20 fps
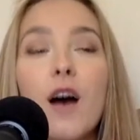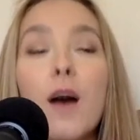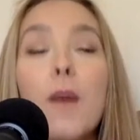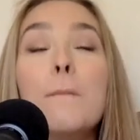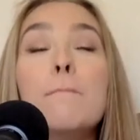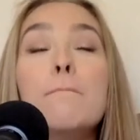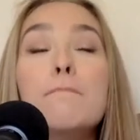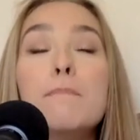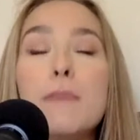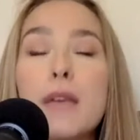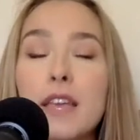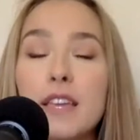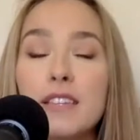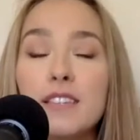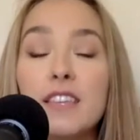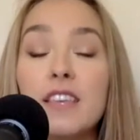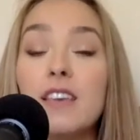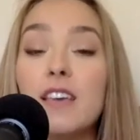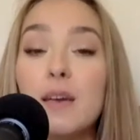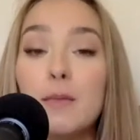
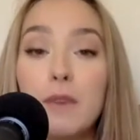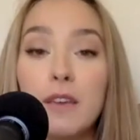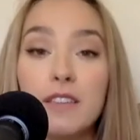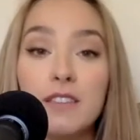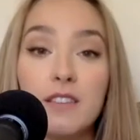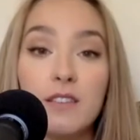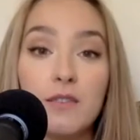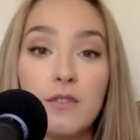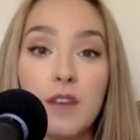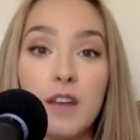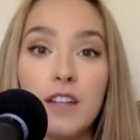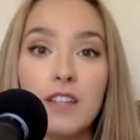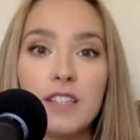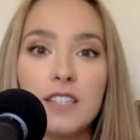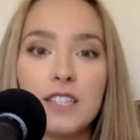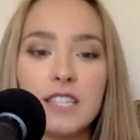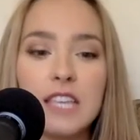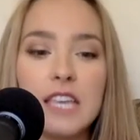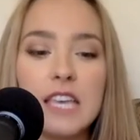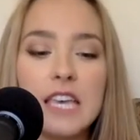amazing, amazing
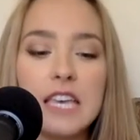friends.